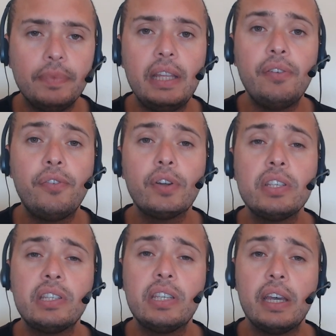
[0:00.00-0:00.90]
different
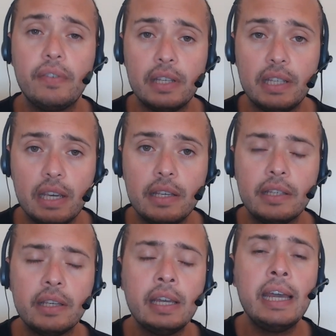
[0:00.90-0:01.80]

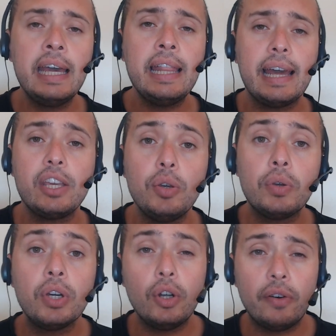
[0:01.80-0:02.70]
services that you
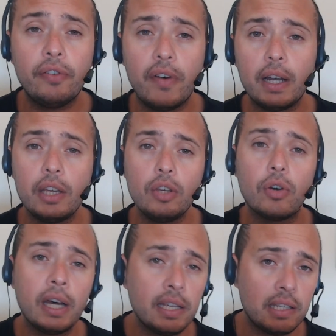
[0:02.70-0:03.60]
can offer your
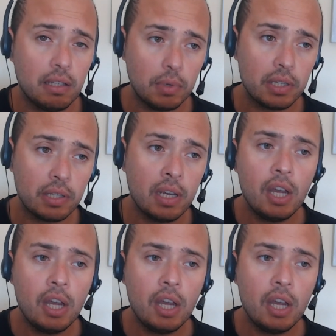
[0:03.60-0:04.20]
customers.